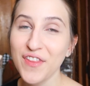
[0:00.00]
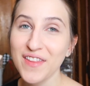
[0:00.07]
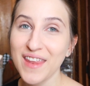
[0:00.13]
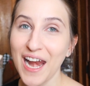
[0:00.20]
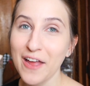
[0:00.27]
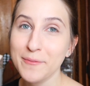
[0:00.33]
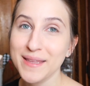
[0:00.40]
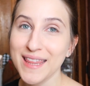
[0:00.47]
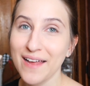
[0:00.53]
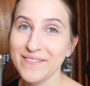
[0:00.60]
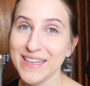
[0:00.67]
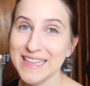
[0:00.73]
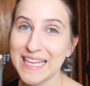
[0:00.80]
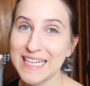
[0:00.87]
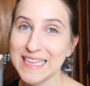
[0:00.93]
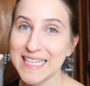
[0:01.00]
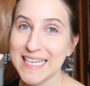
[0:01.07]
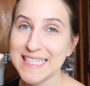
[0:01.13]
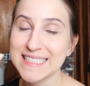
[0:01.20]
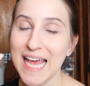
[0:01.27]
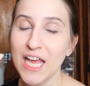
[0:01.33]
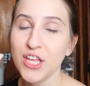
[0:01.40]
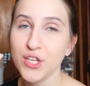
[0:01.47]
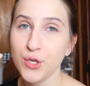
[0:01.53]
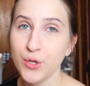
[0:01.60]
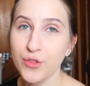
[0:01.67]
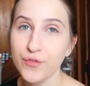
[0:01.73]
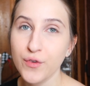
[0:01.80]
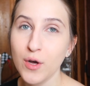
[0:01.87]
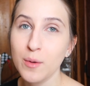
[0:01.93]
thing that I've been loving lately is that
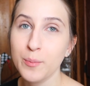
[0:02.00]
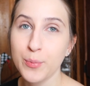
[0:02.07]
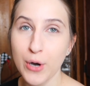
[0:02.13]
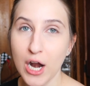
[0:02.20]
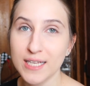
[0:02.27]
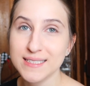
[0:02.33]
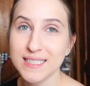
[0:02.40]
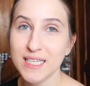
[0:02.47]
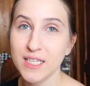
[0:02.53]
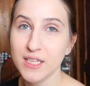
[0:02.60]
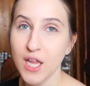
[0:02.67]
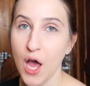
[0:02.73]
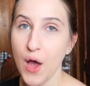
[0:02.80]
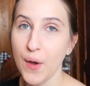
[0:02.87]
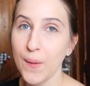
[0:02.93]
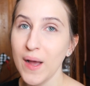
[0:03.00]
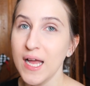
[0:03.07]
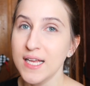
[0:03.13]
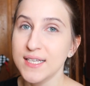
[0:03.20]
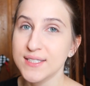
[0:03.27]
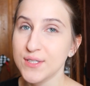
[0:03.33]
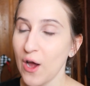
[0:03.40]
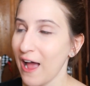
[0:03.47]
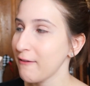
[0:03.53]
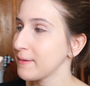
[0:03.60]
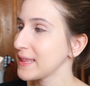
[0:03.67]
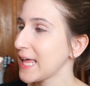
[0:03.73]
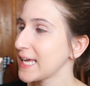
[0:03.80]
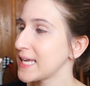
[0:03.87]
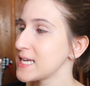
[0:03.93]
youthful bronzy glow. So I've
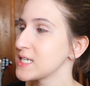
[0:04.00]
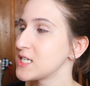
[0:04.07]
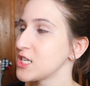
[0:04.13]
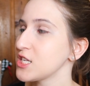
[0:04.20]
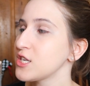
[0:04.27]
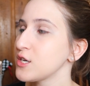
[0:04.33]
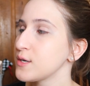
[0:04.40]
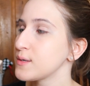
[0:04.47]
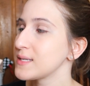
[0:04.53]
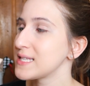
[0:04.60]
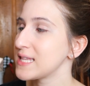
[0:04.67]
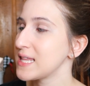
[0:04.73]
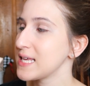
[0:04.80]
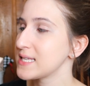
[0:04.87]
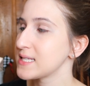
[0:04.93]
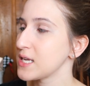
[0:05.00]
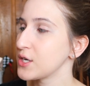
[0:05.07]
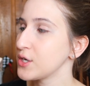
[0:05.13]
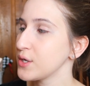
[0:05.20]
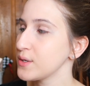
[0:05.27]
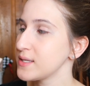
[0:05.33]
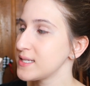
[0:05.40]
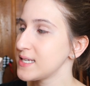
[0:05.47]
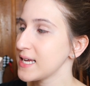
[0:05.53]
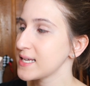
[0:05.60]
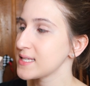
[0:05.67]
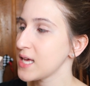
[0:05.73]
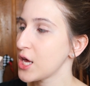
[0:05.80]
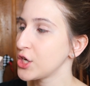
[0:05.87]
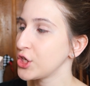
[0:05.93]
been liking to use this
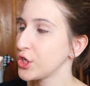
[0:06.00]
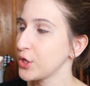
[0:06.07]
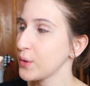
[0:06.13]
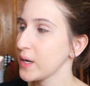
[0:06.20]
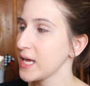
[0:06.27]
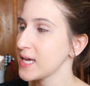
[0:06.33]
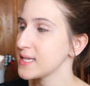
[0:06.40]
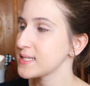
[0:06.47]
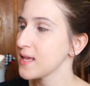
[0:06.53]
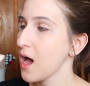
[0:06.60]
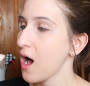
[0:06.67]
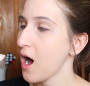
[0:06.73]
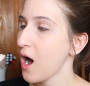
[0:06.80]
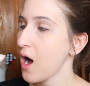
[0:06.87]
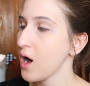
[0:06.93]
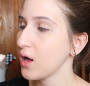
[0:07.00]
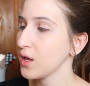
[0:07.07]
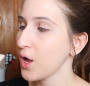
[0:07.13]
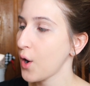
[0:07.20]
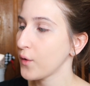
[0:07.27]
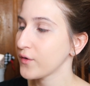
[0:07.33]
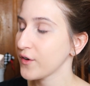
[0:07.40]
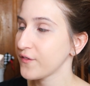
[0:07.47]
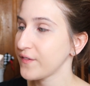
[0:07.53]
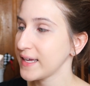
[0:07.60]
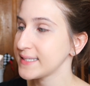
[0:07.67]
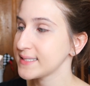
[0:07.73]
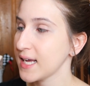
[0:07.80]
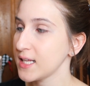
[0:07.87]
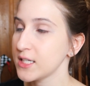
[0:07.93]
Nudestix Nudies all over
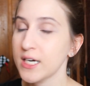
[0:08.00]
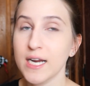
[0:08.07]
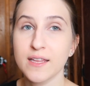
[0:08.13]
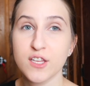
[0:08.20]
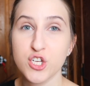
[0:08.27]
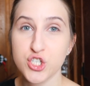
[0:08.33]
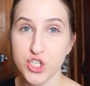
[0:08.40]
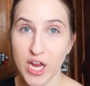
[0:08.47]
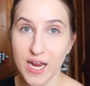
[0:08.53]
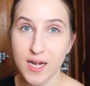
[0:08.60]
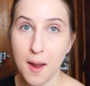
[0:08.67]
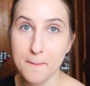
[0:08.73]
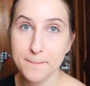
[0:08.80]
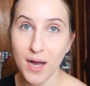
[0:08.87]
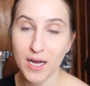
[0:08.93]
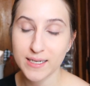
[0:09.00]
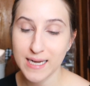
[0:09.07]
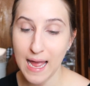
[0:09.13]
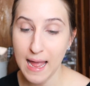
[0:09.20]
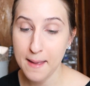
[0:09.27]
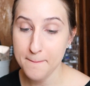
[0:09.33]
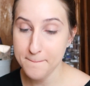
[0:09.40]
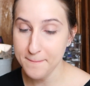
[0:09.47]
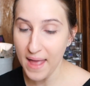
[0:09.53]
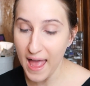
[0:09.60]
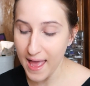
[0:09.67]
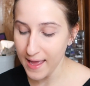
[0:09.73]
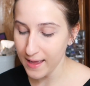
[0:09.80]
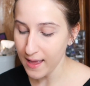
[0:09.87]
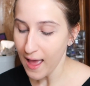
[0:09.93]
face color in the shade Bondi
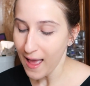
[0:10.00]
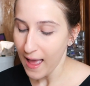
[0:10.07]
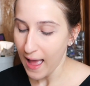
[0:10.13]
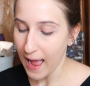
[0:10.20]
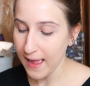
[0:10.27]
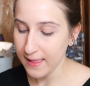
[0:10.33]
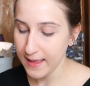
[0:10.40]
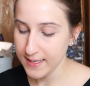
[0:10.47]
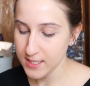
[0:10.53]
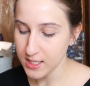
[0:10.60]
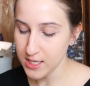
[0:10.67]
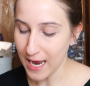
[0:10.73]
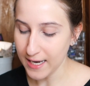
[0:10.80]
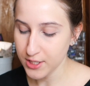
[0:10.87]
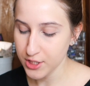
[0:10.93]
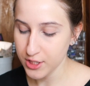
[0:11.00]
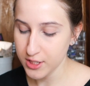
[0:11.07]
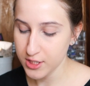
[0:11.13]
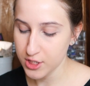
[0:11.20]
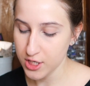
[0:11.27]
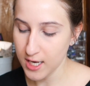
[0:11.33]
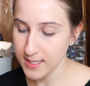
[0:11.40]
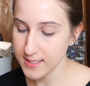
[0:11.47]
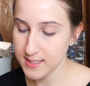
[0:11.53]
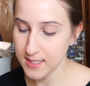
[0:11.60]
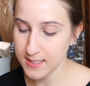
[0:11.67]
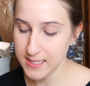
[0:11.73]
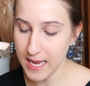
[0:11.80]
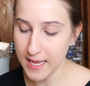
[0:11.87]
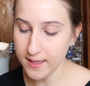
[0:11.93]
Bay. I like to actually just
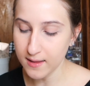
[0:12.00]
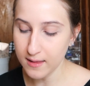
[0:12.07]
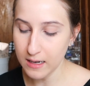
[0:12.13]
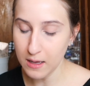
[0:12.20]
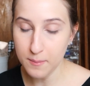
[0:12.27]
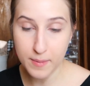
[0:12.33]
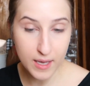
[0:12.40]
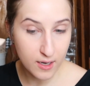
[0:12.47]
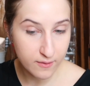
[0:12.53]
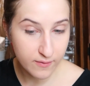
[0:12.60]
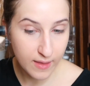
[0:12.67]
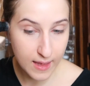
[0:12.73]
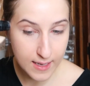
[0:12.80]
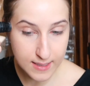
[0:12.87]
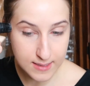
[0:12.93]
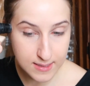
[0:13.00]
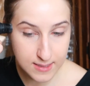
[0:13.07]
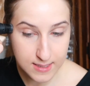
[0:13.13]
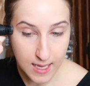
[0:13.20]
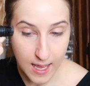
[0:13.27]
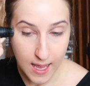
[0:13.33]
take a little bit of this